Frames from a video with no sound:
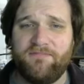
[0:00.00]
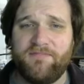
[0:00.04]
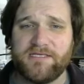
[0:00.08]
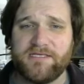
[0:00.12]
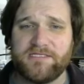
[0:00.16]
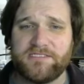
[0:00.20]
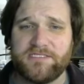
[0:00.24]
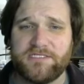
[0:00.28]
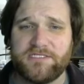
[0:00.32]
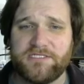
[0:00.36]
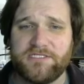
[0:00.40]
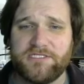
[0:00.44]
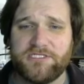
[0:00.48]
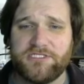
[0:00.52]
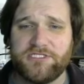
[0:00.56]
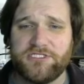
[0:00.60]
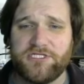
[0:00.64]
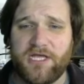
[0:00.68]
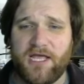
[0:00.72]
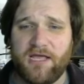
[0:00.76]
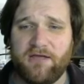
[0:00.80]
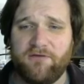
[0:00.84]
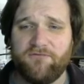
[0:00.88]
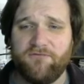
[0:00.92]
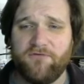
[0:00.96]
This is to
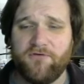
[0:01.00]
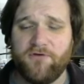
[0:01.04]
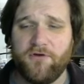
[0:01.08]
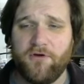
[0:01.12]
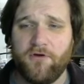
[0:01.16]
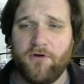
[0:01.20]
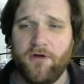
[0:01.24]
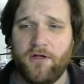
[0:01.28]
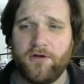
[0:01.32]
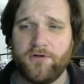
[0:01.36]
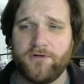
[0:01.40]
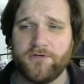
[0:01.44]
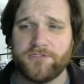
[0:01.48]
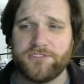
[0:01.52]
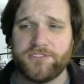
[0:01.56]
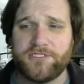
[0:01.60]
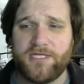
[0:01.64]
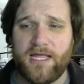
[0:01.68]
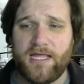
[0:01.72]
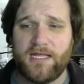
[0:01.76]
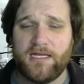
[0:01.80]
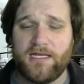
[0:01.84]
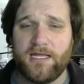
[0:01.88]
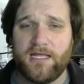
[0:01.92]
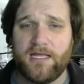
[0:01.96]
check for your
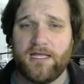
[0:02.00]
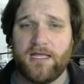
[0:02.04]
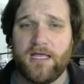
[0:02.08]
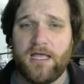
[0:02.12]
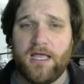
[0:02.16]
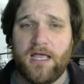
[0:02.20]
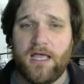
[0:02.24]
understanding.